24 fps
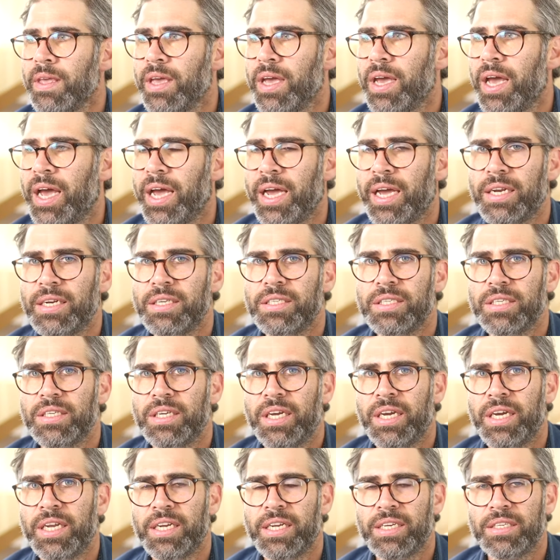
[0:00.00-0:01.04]
And
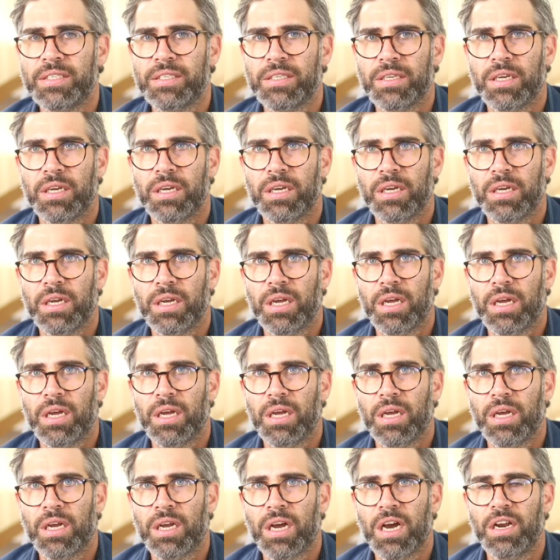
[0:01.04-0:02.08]
it is
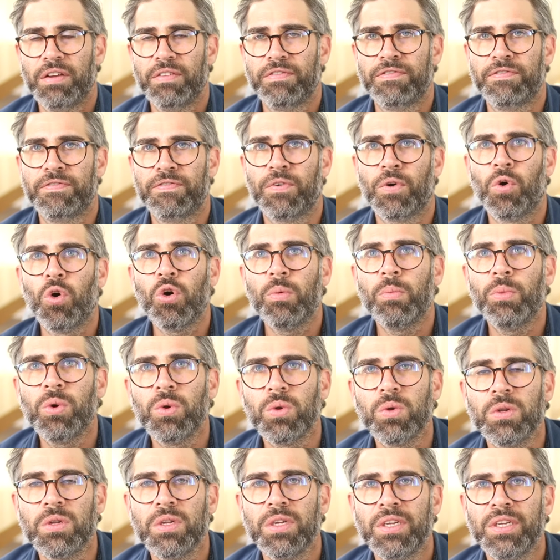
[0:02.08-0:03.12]
a kind of
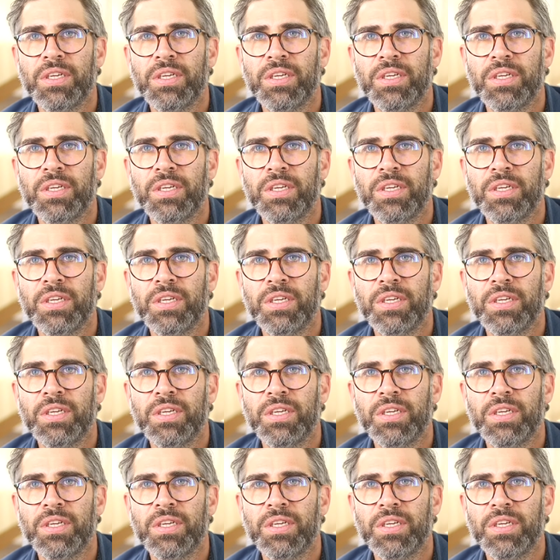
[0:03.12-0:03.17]
formal